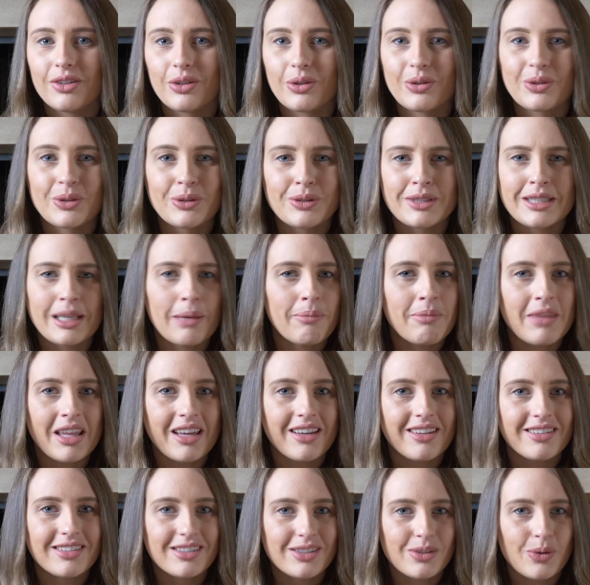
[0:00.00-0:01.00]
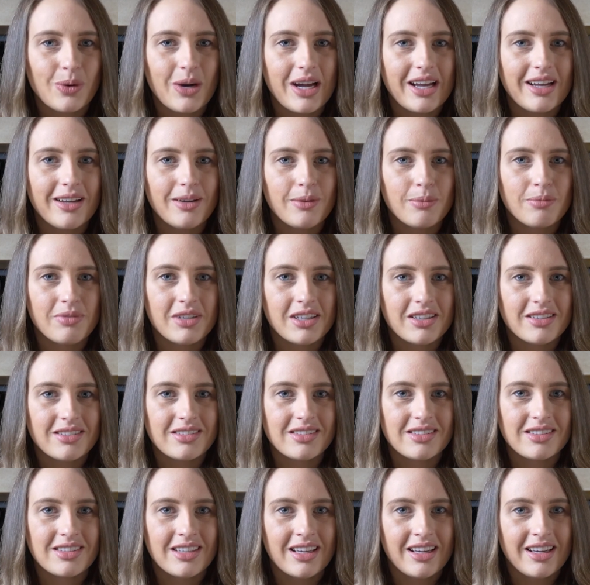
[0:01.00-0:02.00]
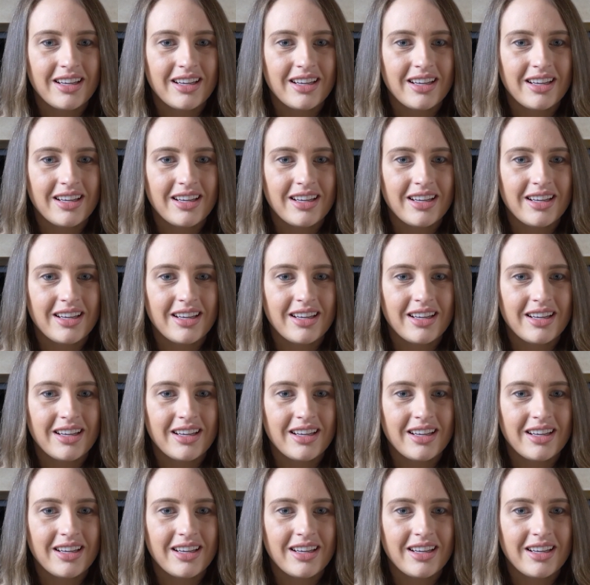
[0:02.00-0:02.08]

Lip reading: or something Square, because